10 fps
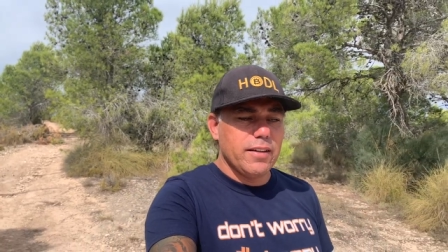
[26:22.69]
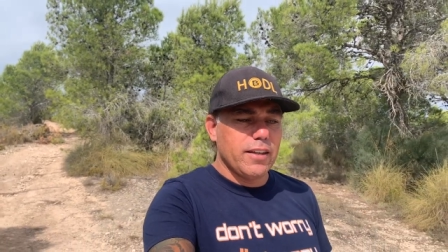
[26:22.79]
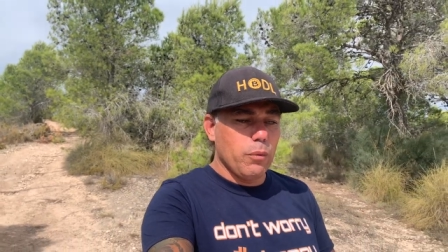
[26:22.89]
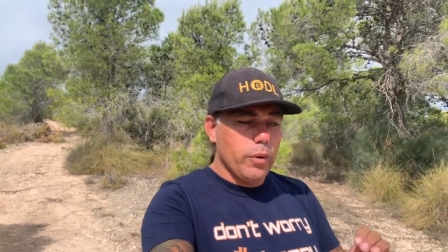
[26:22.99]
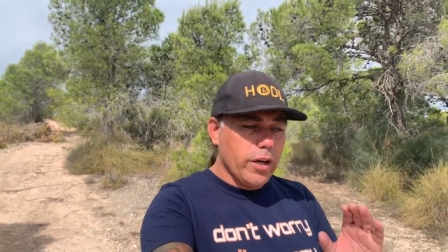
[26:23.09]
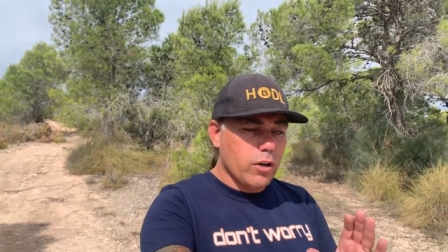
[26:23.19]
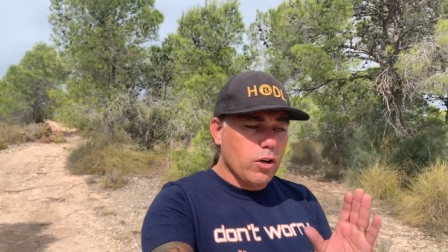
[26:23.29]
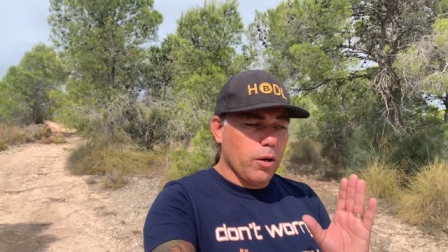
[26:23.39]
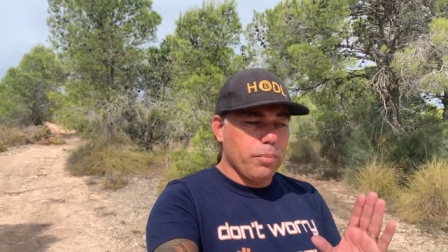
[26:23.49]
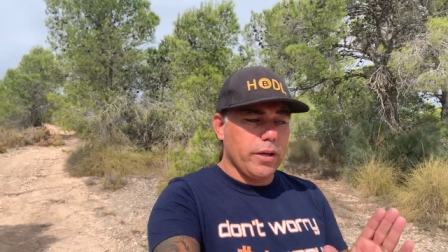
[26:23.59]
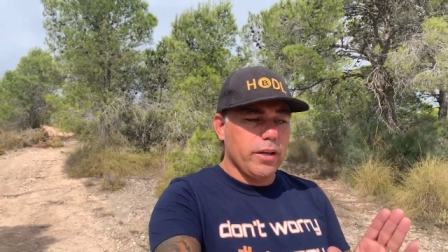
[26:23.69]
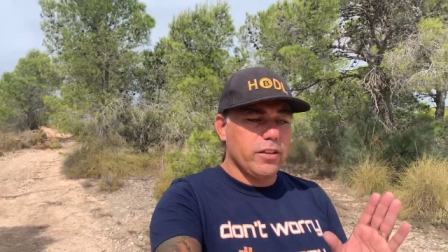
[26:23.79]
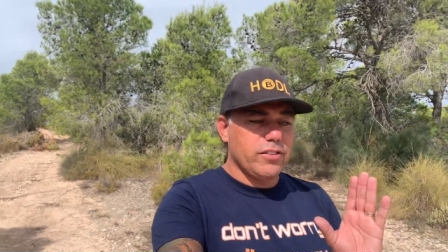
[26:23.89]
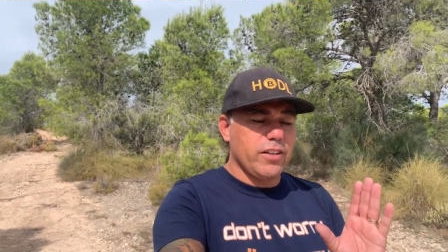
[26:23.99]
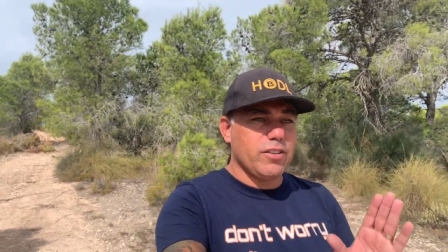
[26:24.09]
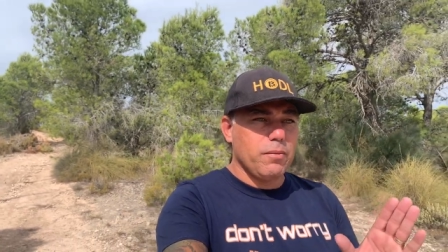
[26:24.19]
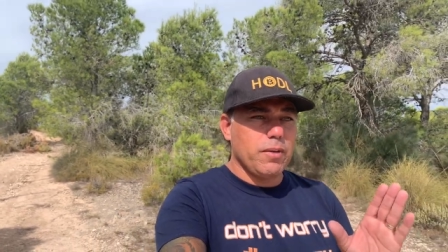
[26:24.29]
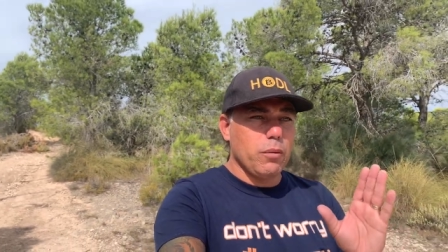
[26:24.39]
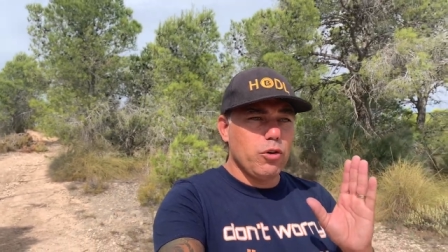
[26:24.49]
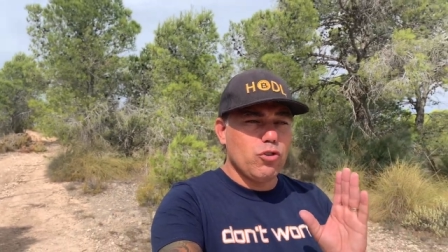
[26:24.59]
that we are copying a system
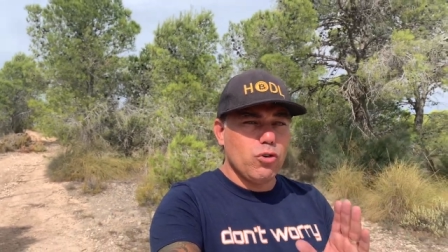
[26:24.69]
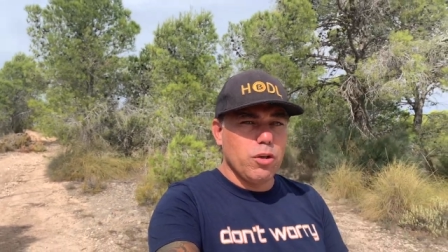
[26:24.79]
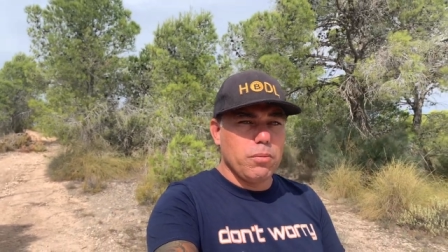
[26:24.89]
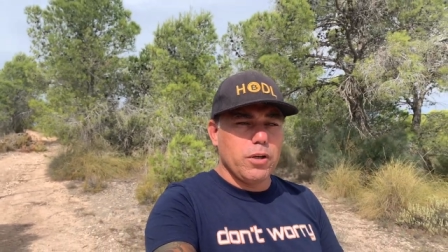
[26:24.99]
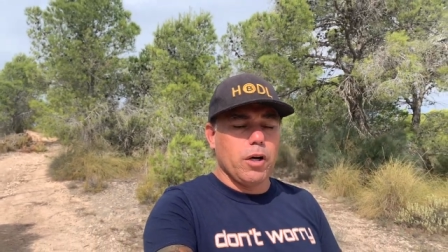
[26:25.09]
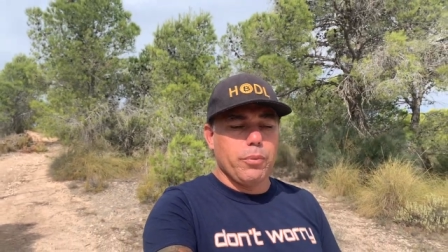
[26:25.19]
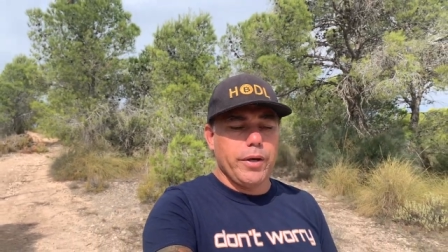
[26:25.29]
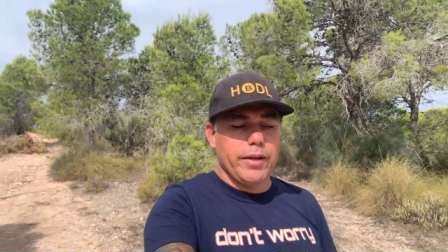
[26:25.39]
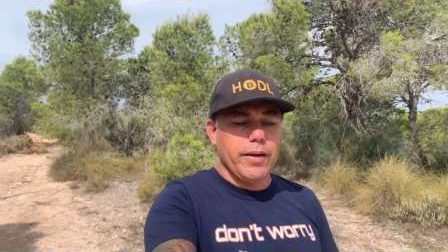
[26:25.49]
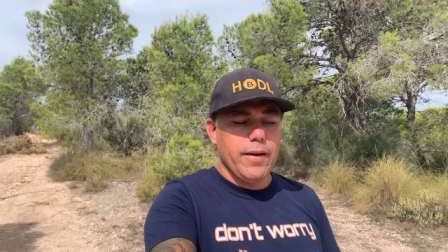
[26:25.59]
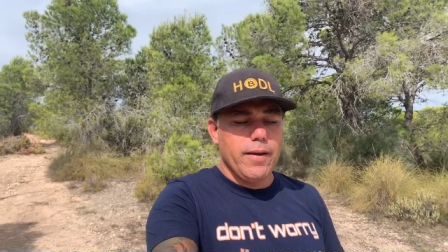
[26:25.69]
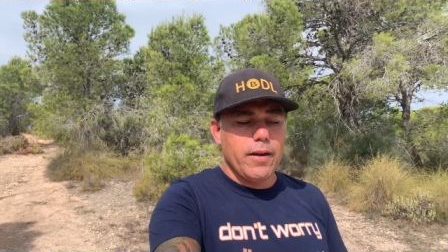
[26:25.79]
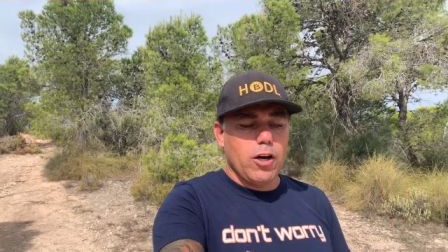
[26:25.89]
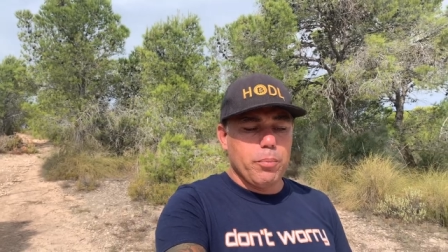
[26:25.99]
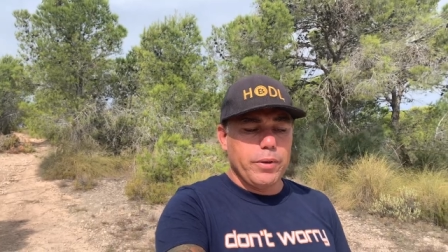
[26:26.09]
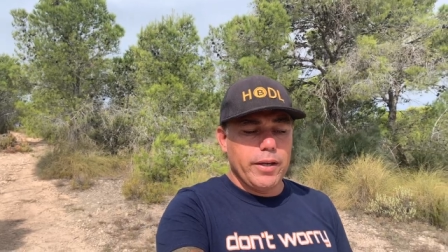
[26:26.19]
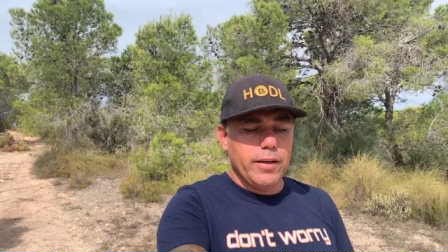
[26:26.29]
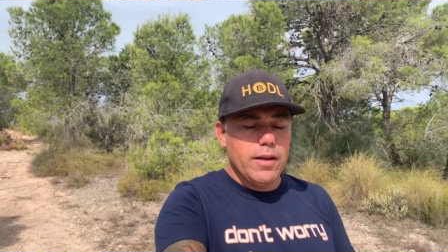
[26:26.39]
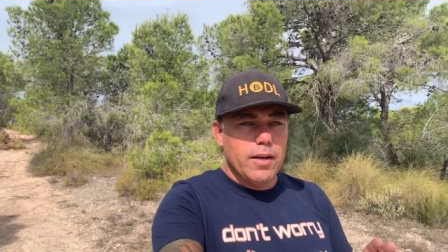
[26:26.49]
that we shouldn't be copying, copying,